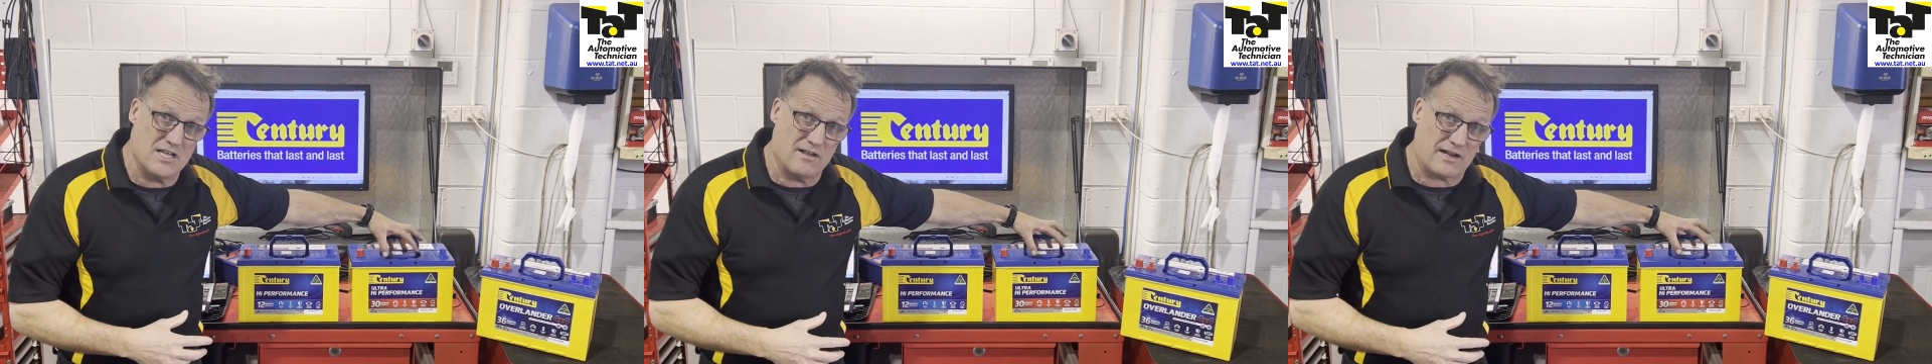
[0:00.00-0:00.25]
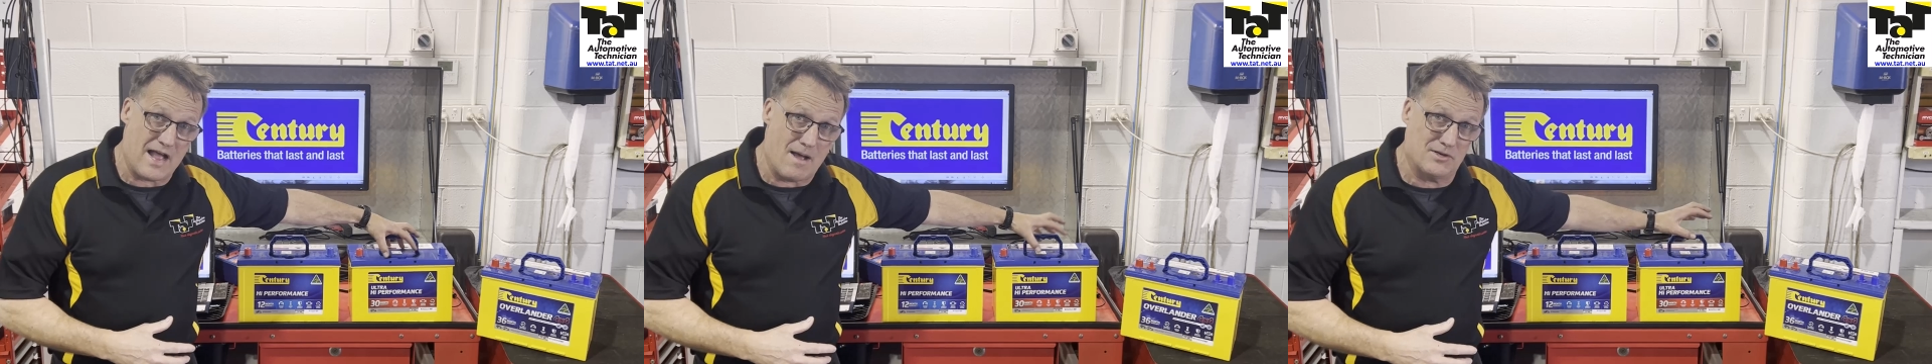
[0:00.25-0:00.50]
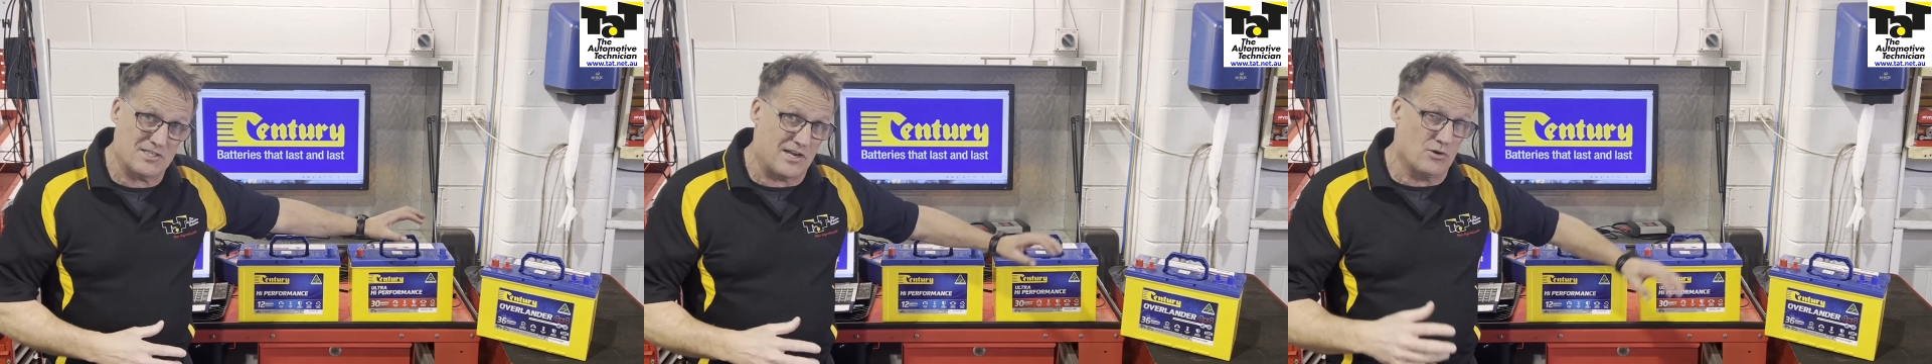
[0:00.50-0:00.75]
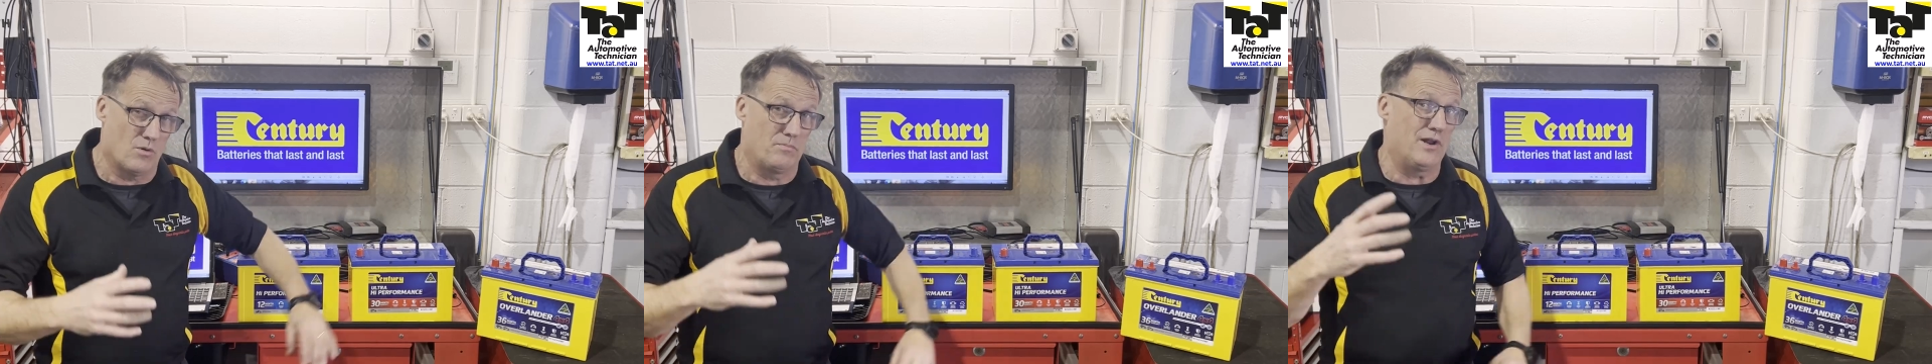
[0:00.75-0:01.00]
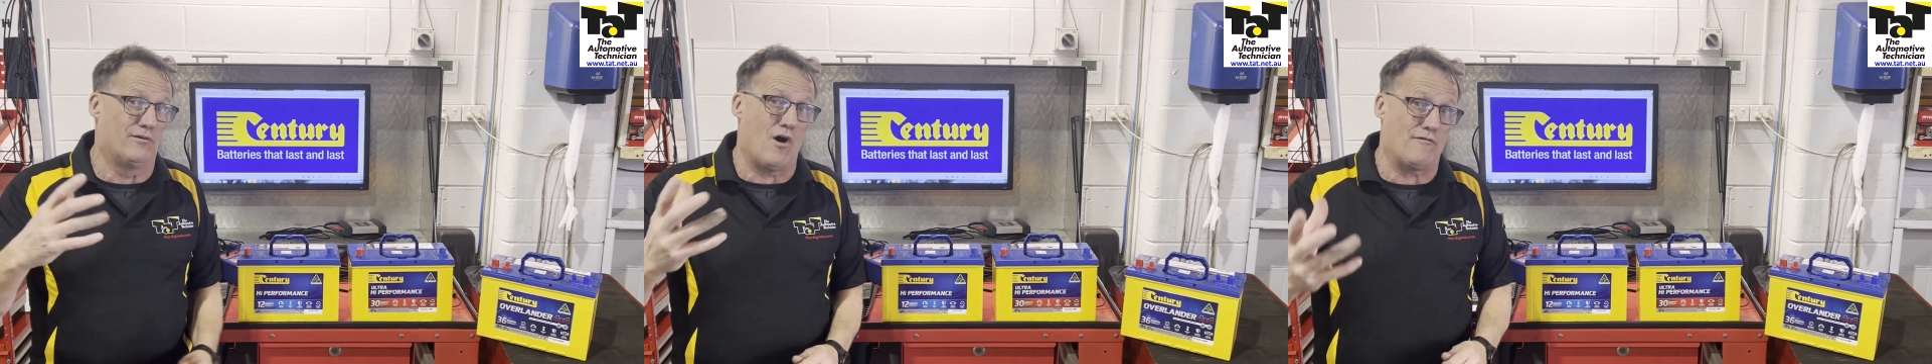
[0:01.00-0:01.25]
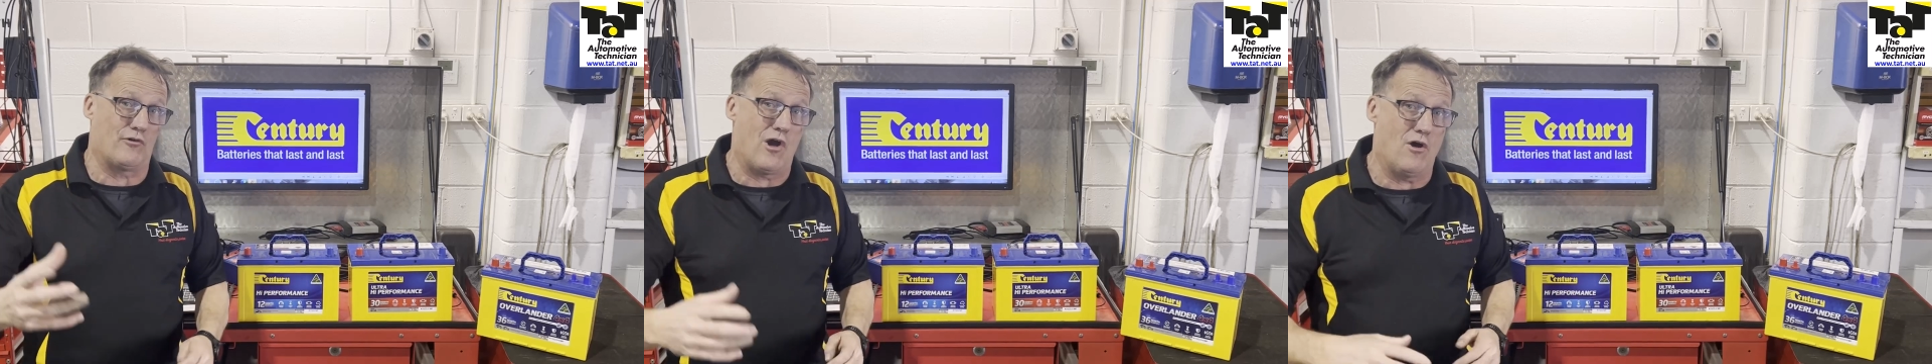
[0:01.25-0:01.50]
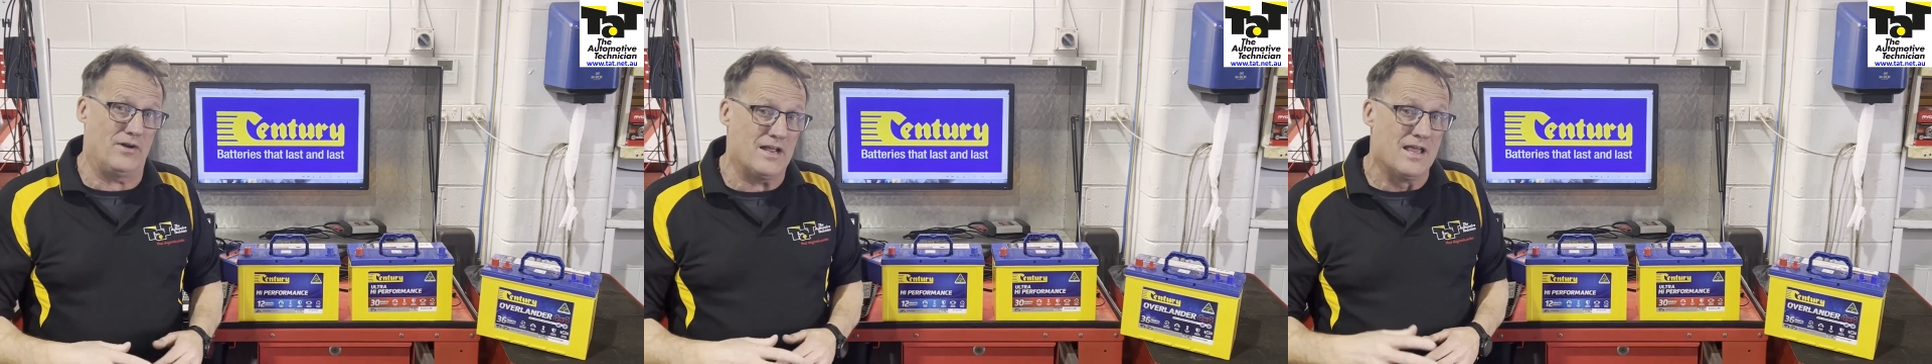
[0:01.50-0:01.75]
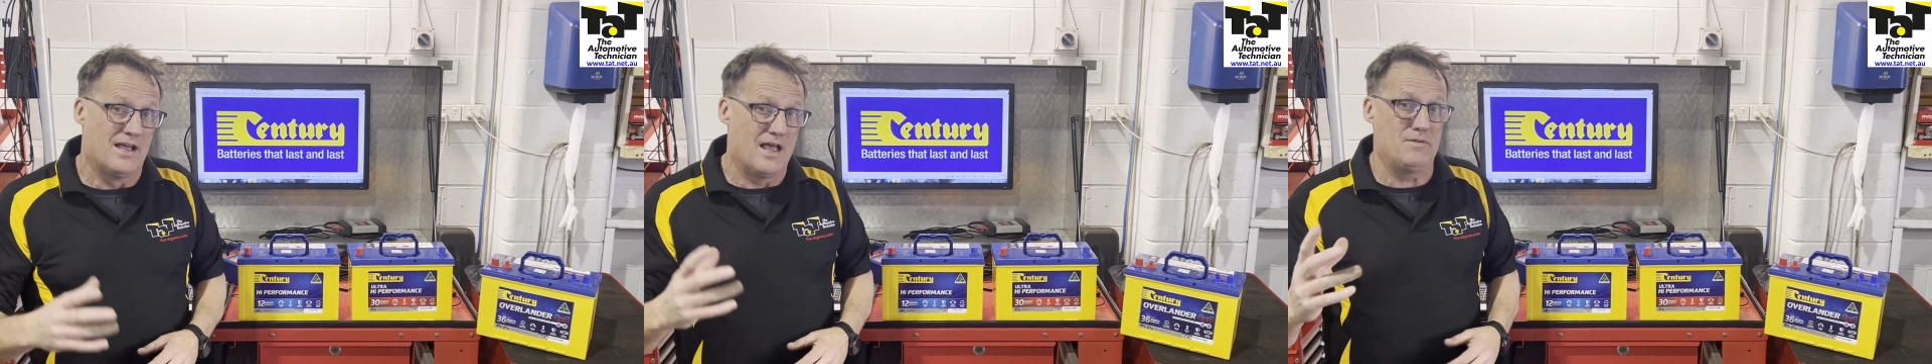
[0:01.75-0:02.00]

the car because they do a bit of off-roading,